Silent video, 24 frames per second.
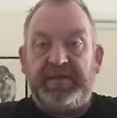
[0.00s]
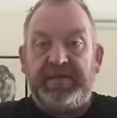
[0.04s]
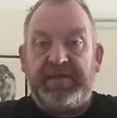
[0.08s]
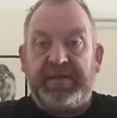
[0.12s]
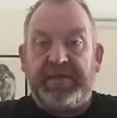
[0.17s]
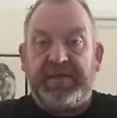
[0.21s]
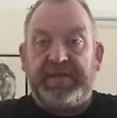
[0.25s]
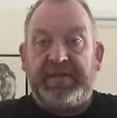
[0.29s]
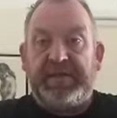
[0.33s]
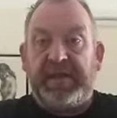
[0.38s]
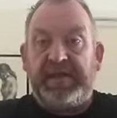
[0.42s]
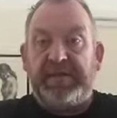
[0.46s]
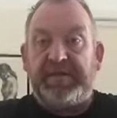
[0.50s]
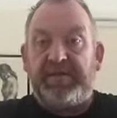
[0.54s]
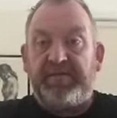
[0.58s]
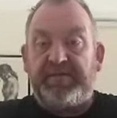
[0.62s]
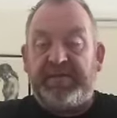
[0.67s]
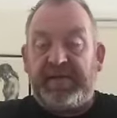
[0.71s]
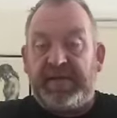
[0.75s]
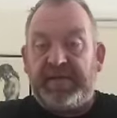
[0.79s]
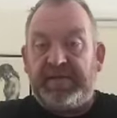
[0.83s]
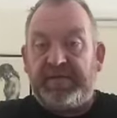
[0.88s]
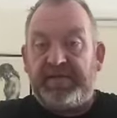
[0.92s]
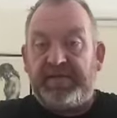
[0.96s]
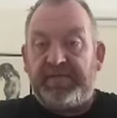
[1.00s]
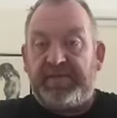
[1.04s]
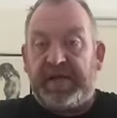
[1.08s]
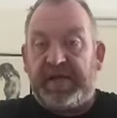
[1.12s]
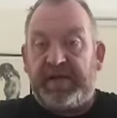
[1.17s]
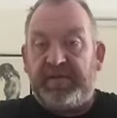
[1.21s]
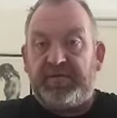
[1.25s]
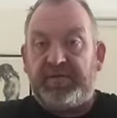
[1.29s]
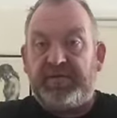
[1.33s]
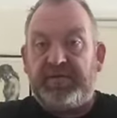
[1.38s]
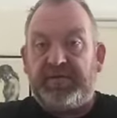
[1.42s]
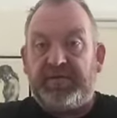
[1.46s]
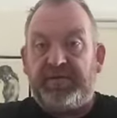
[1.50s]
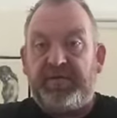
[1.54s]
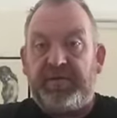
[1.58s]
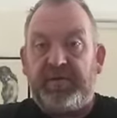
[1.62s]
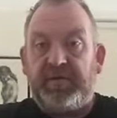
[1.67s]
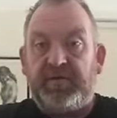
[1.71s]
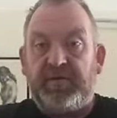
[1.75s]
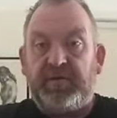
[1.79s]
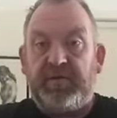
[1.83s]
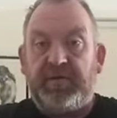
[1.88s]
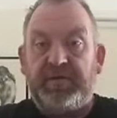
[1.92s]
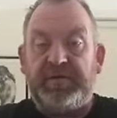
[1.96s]
excess of tens of thousands of
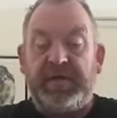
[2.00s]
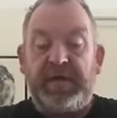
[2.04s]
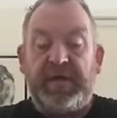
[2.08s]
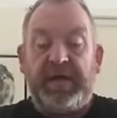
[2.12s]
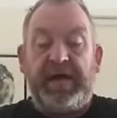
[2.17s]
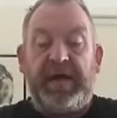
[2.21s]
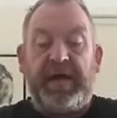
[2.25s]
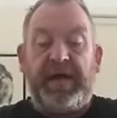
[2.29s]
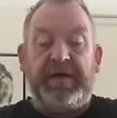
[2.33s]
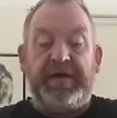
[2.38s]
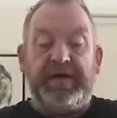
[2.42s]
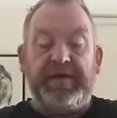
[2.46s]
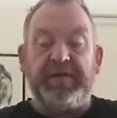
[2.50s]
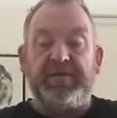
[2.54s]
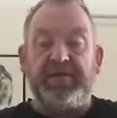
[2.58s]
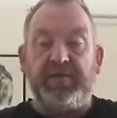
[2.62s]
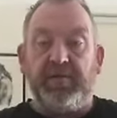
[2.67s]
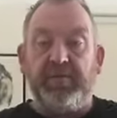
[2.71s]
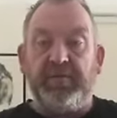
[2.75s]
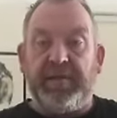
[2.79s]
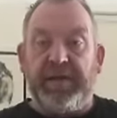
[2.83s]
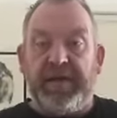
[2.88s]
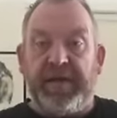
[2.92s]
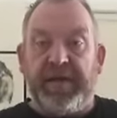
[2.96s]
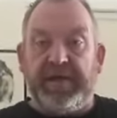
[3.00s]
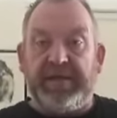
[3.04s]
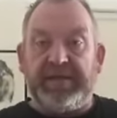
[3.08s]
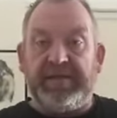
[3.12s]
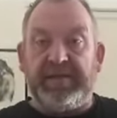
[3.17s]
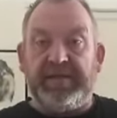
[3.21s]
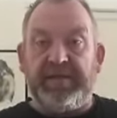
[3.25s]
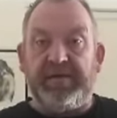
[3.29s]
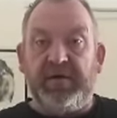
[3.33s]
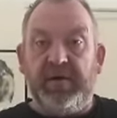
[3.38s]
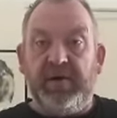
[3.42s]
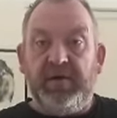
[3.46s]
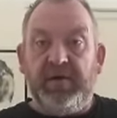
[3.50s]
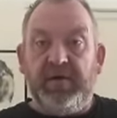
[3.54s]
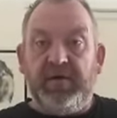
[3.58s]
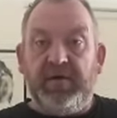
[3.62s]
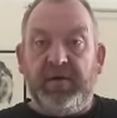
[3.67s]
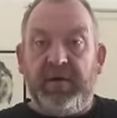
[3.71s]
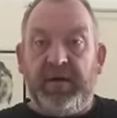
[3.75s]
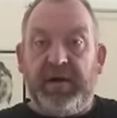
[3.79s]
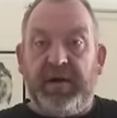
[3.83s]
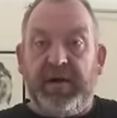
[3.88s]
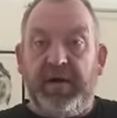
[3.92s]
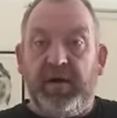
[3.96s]
euros, and in some cases
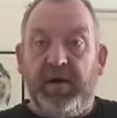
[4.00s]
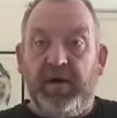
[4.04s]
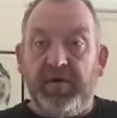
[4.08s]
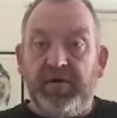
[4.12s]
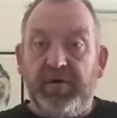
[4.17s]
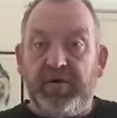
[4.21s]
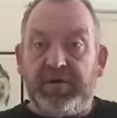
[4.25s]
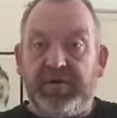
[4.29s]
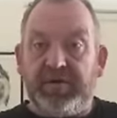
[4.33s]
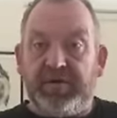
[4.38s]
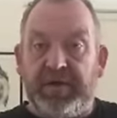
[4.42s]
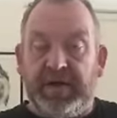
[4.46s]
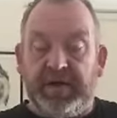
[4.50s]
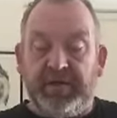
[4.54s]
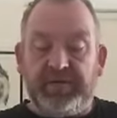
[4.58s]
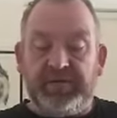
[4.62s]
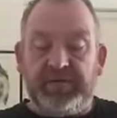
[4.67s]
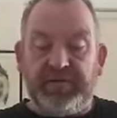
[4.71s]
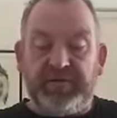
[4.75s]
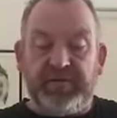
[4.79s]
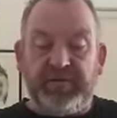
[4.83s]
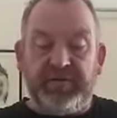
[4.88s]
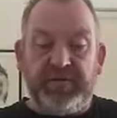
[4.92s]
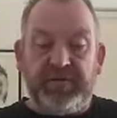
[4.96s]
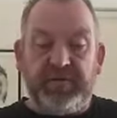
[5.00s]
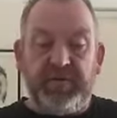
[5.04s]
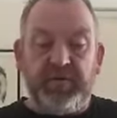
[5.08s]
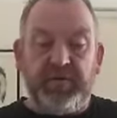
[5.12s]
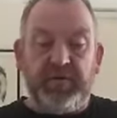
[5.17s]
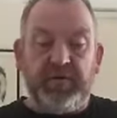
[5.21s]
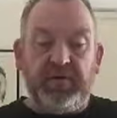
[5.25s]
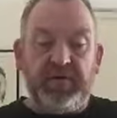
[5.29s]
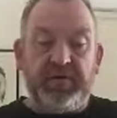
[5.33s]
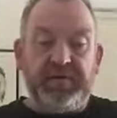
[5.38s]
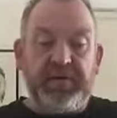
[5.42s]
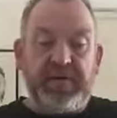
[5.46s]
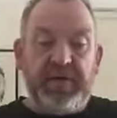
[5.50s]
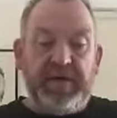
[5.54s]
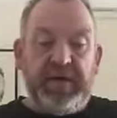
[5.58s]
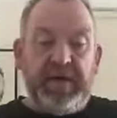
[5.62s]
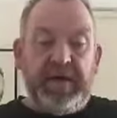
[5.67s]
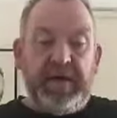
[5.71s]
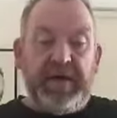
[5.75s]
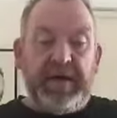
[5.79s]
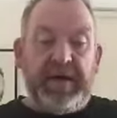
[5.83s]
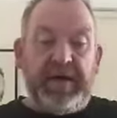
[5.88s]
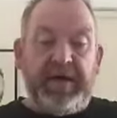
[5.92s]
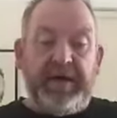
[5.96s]
hundreds of thousands of euros,
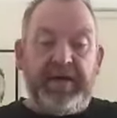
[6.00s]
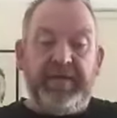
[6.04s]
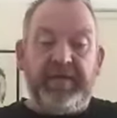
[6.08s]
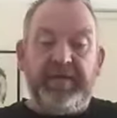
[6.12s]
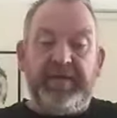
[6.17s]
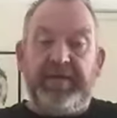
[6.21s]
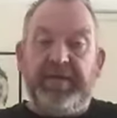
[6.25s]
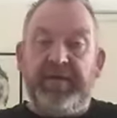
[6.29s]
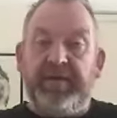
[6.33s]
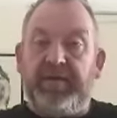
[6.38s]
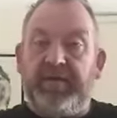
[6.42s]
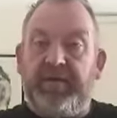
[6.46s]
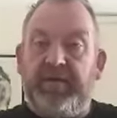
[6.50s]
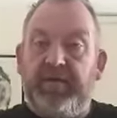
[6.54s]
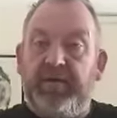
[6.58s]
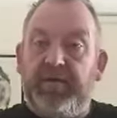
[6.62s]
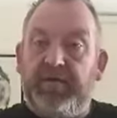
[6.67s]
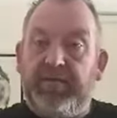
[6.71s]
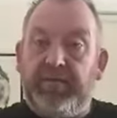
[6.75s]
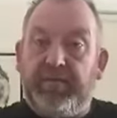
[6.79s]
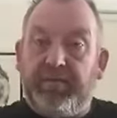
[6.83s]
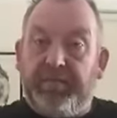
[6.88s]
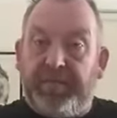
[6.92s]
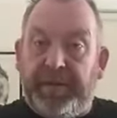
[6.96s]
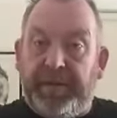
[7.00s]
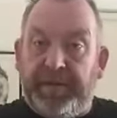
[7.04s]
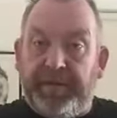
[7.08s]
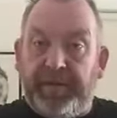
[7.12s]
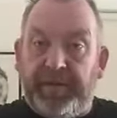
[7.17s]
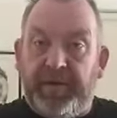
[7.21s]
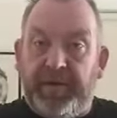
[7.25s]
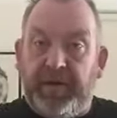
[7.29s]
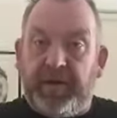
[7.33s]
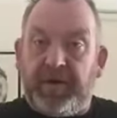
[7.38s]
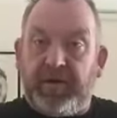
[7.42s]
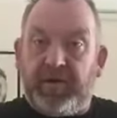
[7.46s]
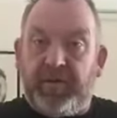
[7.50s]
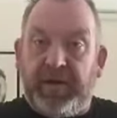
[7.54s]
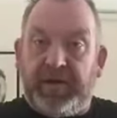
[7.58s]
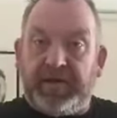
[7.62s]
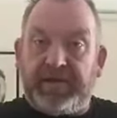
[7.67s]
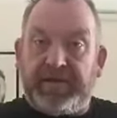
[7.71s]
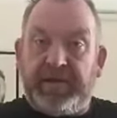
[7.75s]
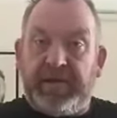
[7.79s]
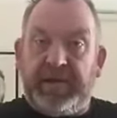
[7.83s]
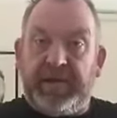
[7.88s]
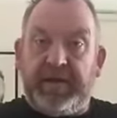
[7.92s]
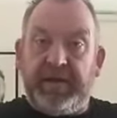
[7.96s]
and people are not
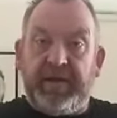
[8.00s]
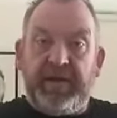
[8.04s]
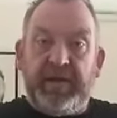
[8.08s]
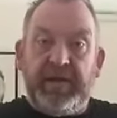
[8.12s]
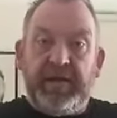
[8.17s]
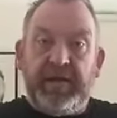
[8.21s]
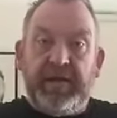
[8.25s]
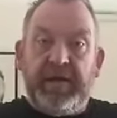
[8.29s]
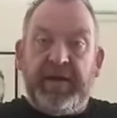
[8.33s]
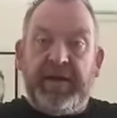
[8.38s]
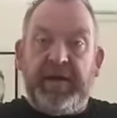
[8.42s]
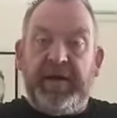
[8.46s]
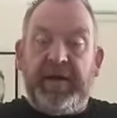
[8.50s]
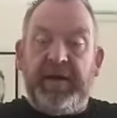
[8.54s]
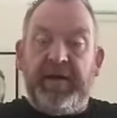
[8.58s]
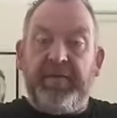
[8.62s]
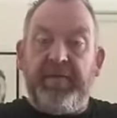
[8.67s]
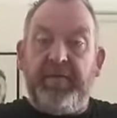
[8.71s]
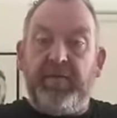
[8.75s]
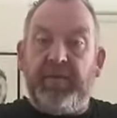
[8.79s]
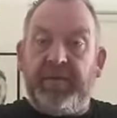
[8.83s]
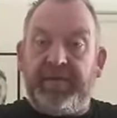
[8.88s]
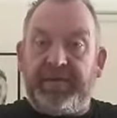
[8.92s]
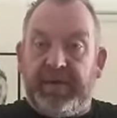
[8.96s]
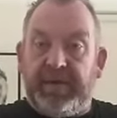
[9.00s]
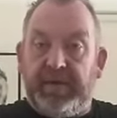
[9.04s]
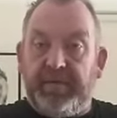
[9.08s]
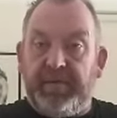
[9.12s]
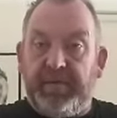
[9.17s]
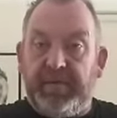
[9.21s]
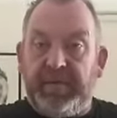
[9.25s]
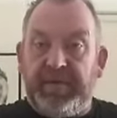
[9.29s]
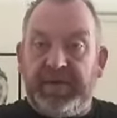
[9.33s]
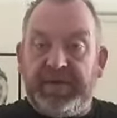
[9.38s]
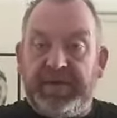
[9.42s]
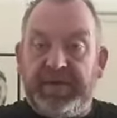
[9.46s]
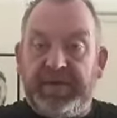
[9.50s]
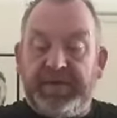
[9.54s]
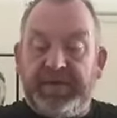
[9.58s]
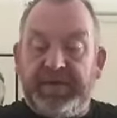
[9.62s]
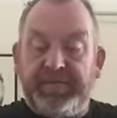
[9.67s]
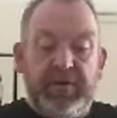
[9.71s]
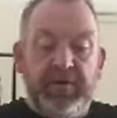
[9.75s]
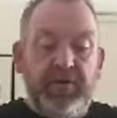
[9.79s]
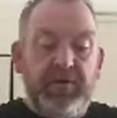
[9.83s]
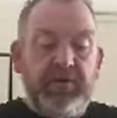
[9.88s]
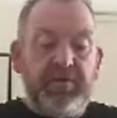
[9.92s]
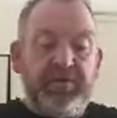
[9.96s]
questioning what that money is being
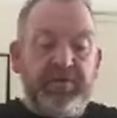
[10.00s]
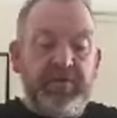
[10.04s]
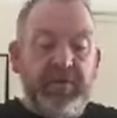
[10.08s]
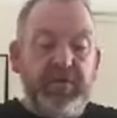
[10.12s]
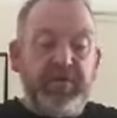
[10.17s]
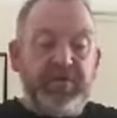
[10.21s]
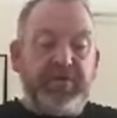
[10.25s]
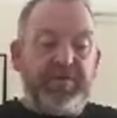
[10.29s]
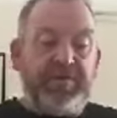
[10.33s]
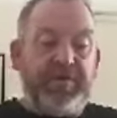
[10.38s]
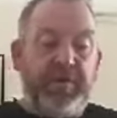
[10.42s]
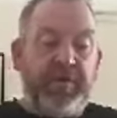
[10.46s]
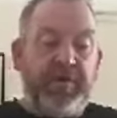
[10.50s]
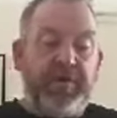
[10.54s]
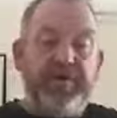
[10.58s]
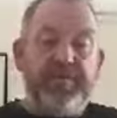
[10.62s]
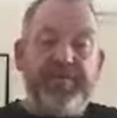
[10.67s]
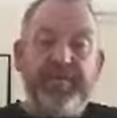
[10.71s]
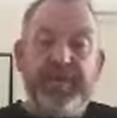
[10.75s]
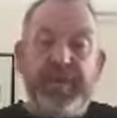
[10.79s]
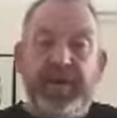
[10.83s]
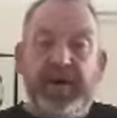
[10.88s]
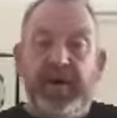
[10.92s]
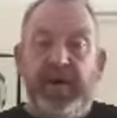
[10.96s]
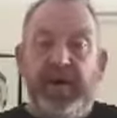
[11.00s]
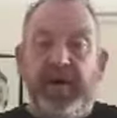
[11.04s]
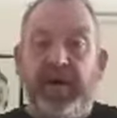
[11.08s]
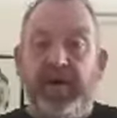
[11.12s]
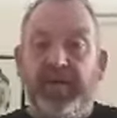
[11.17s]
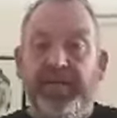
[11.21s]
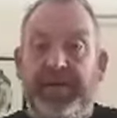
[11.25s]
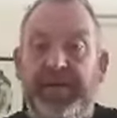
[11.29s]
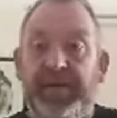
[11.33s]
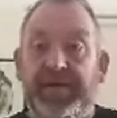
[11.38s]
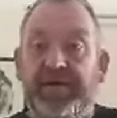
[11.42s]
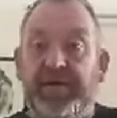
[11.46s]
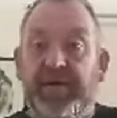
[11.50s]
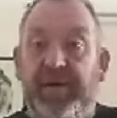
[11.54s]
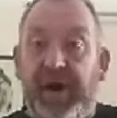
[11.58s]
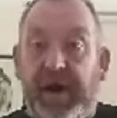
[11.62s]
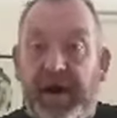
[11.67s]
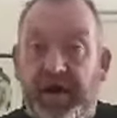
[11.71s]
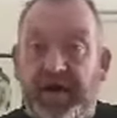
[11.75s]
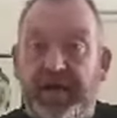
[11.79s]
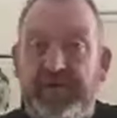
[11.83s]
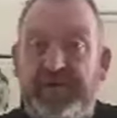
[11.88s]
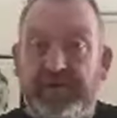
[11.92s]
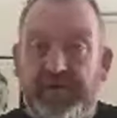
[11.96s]
used for. Albeit there
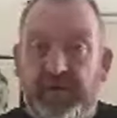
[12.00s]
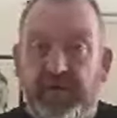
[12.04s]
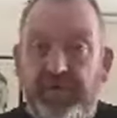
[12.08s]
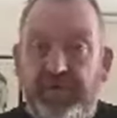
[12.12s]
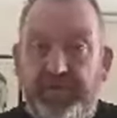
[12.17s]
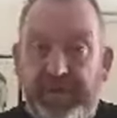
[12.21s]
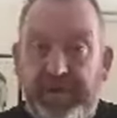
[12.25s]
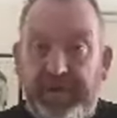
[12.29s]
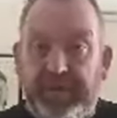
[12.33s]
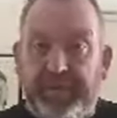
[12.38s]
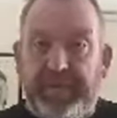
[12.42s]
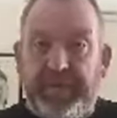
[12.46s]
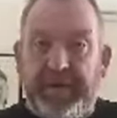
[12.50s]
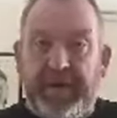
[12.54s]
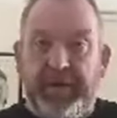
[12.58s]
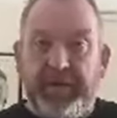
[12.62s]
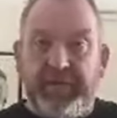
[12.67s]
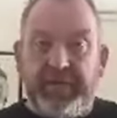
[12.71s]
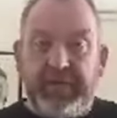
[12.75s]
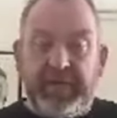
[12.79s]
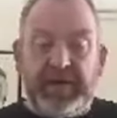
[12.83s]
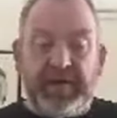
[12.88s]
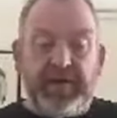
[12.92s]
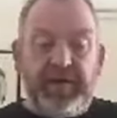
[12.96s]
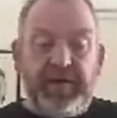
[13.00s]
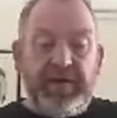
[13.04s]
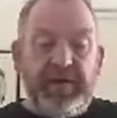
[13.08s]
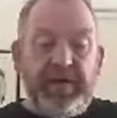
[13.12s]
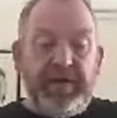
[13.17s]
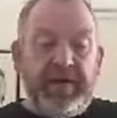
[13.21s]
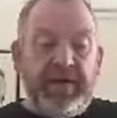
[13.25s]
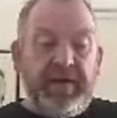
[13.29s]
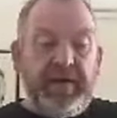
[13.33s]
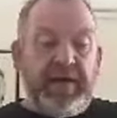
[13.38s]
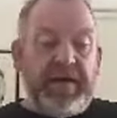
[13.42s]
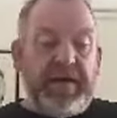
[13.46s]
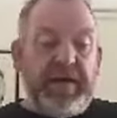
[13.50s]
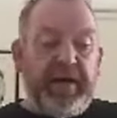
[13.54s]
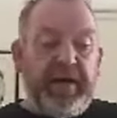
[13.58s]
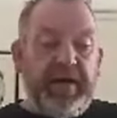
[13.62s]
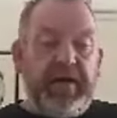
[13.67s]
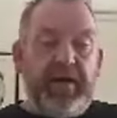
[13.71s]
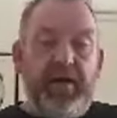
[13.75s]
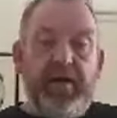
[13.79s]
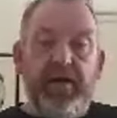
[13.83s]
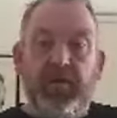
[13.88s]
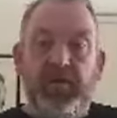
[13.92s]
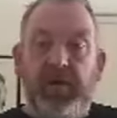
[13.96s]
are some people out there
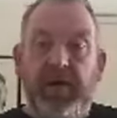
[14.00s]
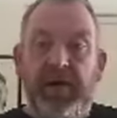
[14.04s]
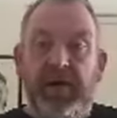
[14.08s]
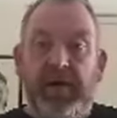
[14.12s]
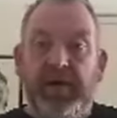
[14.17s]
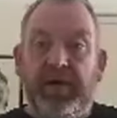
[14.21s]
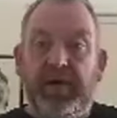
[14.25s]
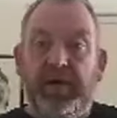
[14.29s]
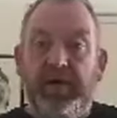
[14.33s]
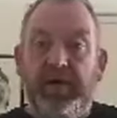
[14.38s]
who are